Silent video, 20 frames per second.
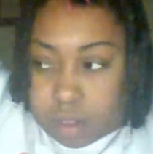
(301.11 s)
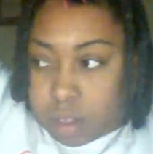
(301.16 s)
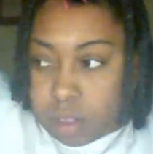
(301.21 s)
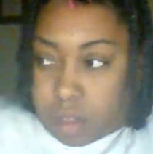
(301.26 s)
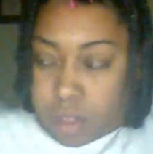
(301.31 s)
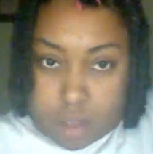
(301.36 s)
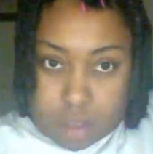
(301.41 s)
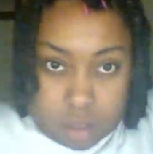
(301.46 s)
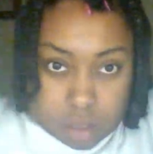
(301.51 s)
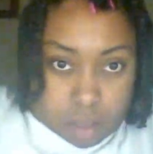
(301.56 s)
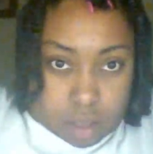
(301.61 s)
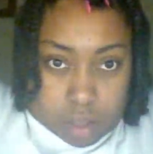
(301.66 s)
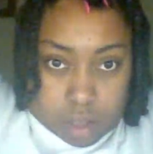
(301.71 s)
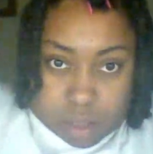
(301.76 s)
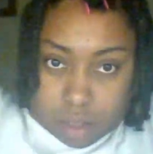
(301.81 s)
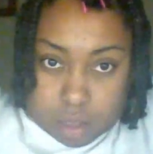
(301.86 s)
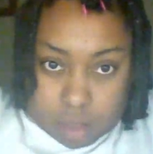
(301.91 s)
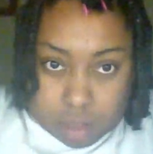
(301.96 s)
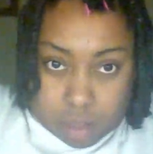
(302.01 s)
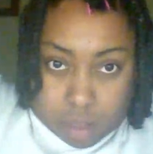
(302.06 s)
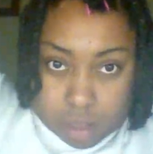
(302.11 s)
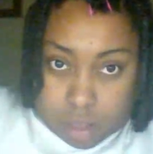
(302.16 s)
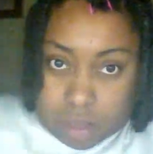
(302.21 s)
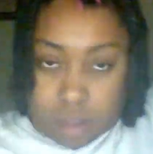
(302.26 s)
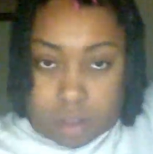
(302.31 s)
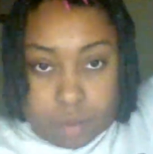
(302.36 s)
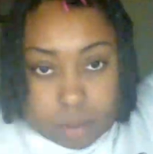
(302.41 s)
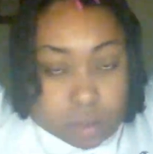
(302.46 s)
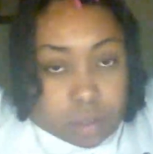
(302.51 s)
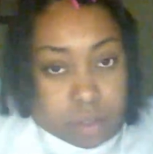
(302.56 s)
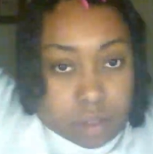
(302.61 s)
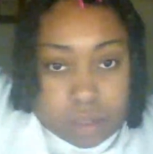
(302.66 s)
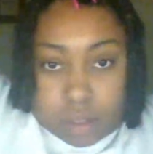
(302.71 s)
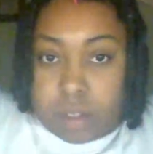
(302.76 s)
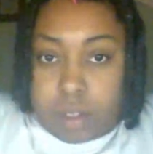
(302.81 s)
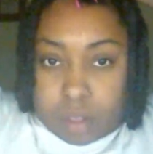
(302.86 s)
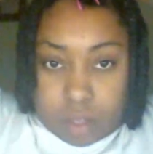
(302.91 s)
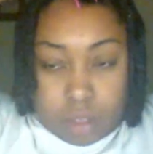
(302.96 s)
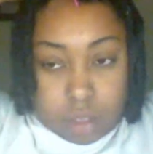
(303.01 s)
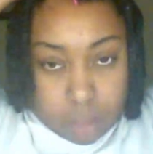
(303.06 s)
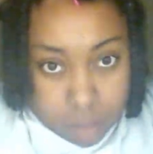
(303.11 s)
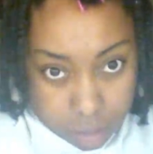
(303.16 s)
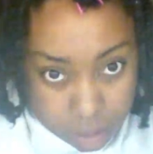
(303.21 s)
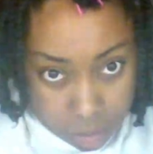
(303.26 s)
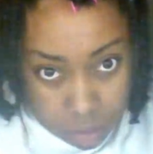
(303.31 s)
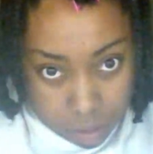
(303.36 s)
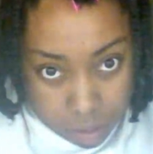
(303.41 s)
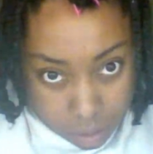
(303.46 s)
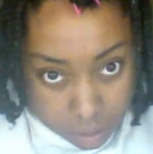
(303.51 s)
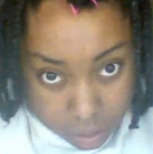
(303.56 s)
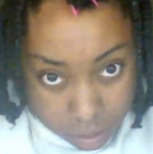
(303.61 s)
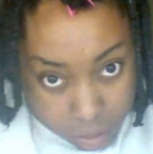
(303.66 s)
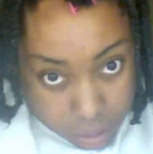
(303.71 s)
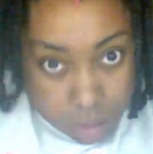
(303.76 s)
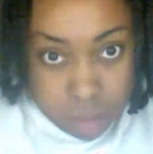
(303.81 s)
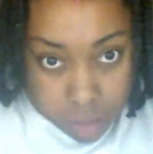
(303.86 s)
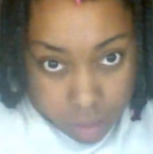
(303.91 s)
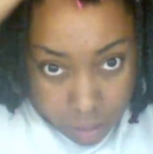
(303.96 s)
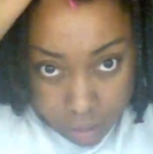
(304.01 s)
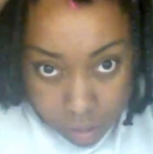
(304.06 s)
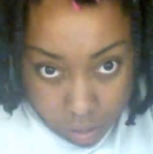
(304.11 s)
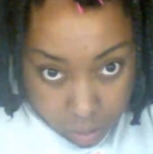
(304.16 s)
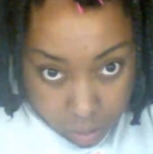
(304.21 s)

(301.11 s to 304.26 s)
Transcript: But I took my time as well, so